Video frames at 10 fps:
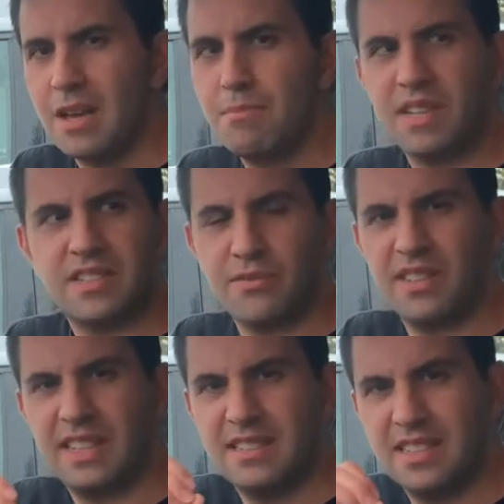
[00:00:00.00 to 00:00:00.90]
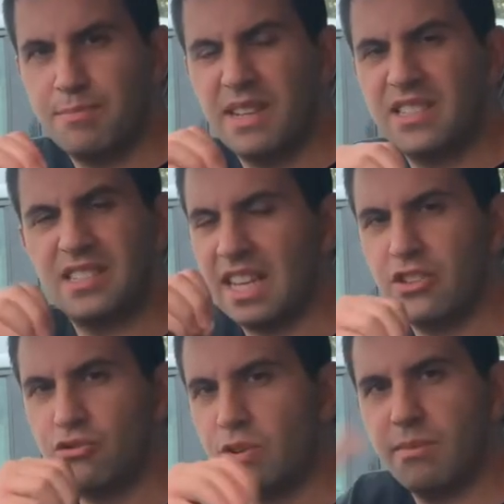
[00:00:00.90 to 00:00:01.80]
but it's something that dissipates
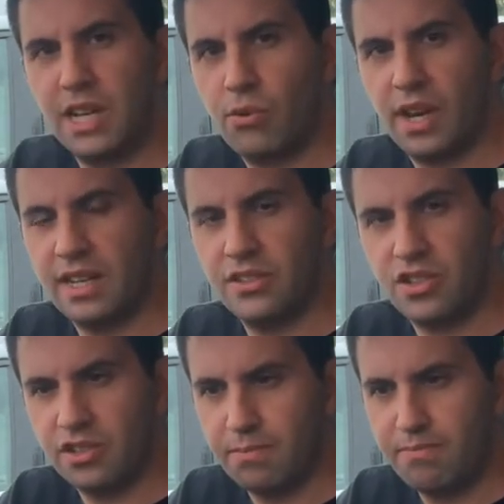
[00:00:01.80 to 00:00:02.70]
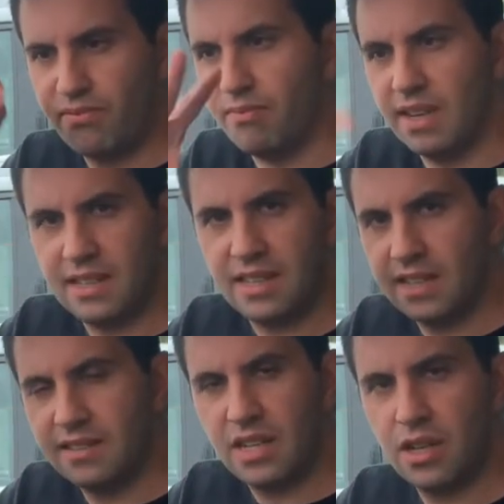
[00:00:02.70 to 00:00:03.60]
extremely quickly just and
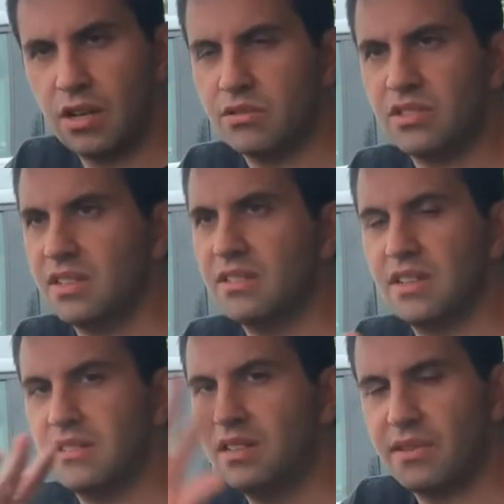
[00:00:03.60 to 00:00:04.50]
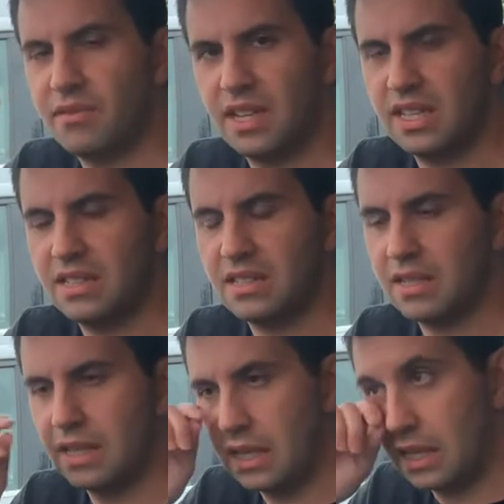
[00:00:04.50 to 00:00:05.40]
then goes and nothing
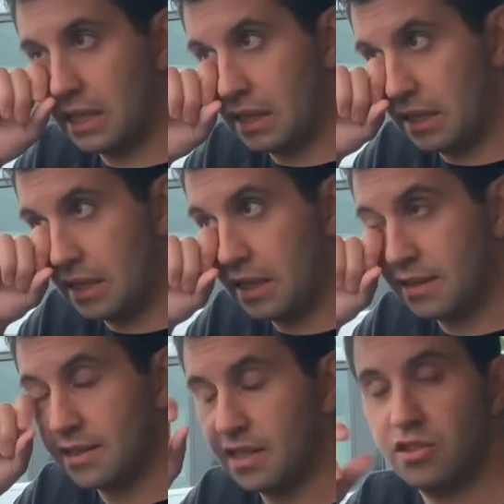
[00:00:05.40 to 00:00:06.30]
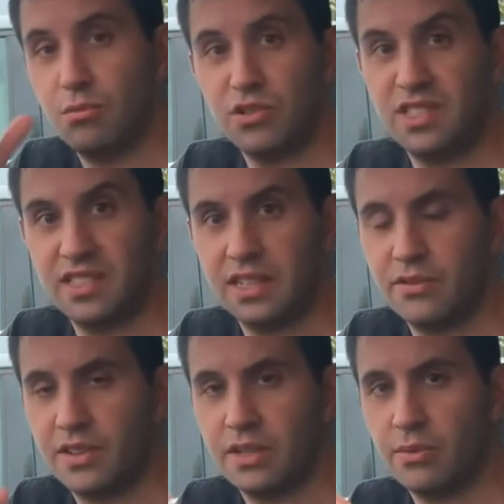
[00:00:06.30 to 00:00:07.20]
uh, it's it's almost
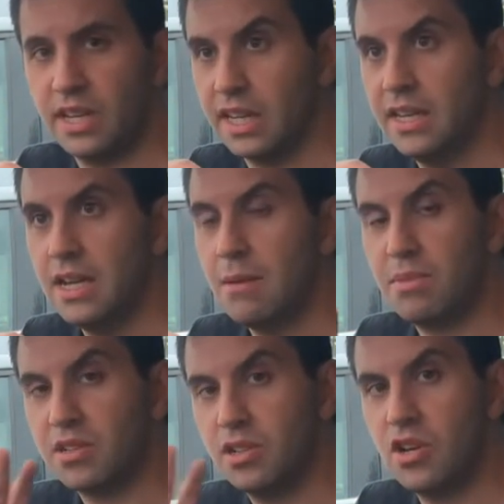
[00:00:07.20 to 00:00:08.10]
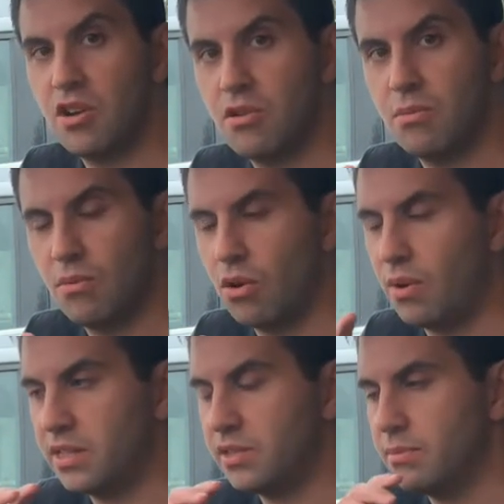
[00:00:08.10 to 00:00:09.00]
insignificant really but no more
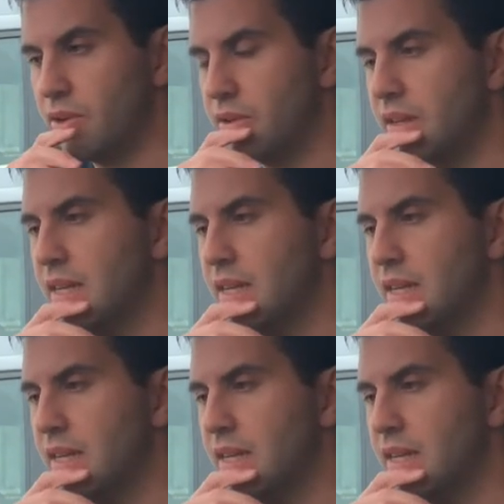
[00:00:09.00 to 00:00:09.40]
white smoke